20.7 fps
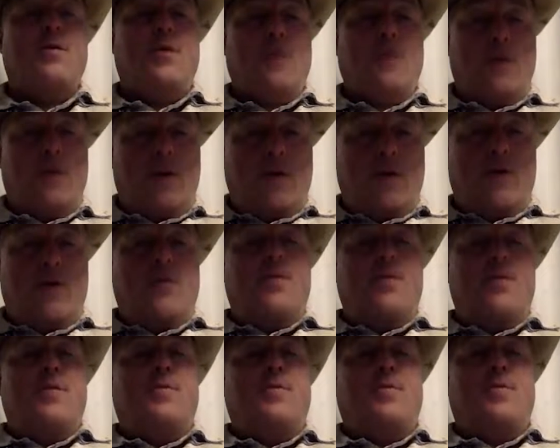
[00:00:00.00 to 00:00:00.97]

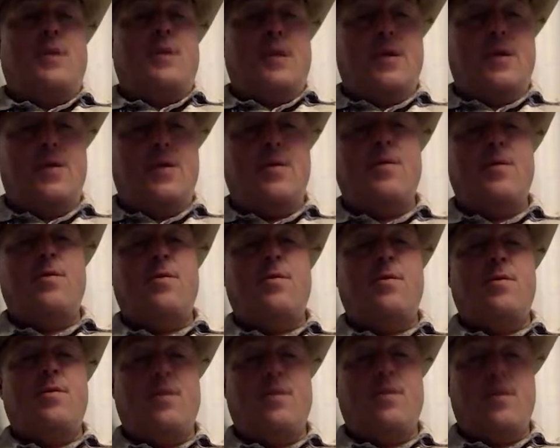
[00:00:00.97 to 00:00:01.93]

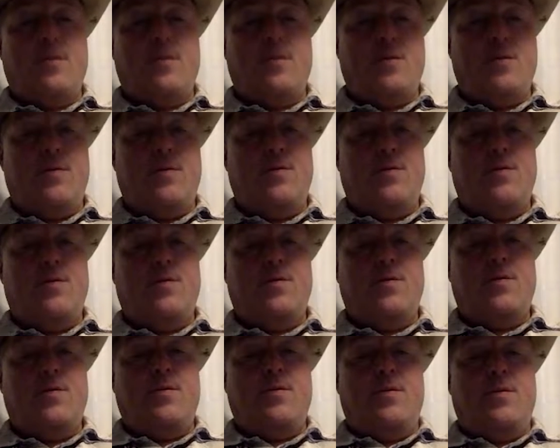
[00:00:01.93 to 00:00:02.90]

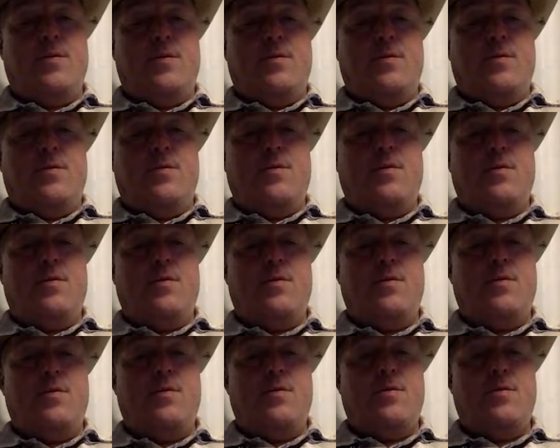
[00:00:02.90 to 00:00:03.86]

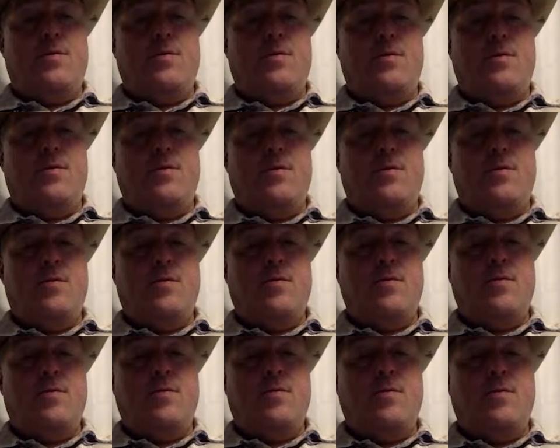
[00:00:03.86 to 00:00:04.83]

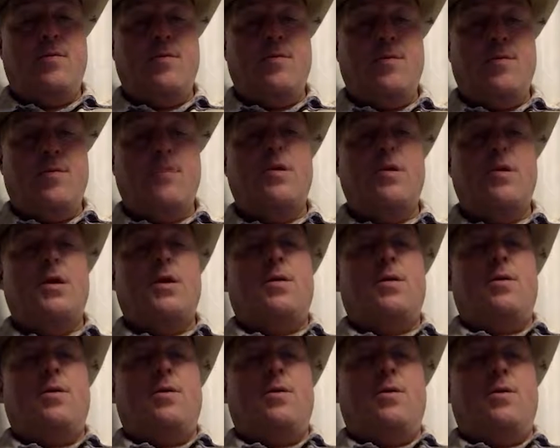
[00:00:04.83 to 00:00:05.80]

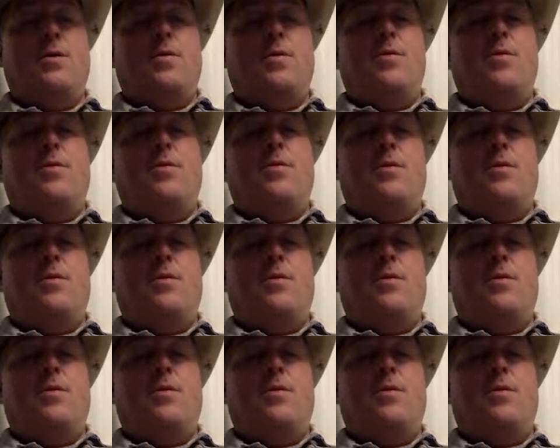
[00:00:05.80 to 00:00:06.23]
This person isn't speaking.